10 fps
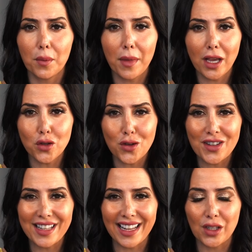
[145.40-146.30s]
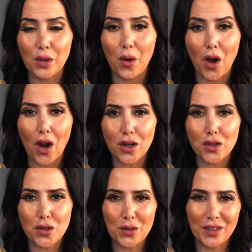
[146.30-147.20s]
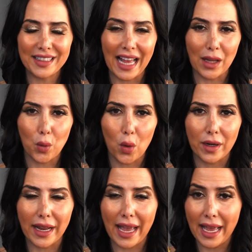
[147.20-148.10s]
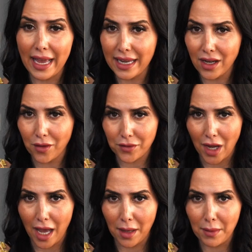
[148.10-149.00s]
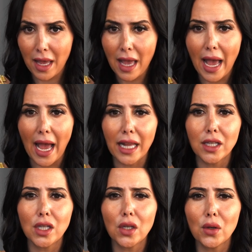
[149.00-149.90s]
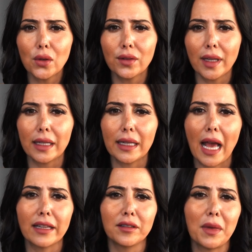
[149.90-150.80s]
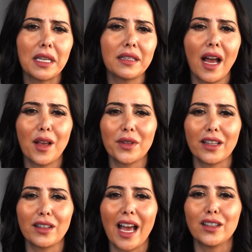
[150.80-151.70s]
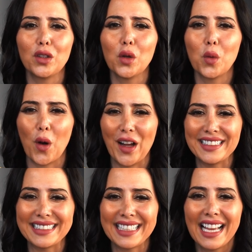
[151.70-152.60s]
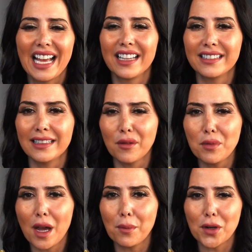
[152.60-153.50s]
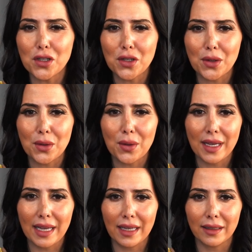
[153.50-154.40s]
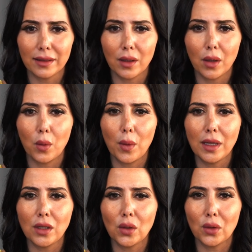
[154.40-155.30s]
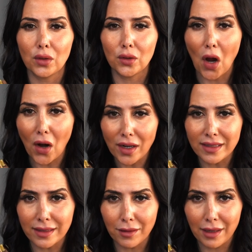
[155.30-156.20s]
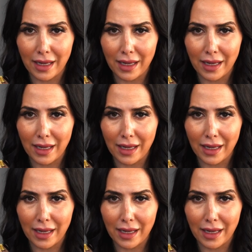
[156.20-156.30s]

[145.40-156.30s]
make sure that you are choosing that word ahead of time and use it as many times as you want. Tip number 2 is when you start,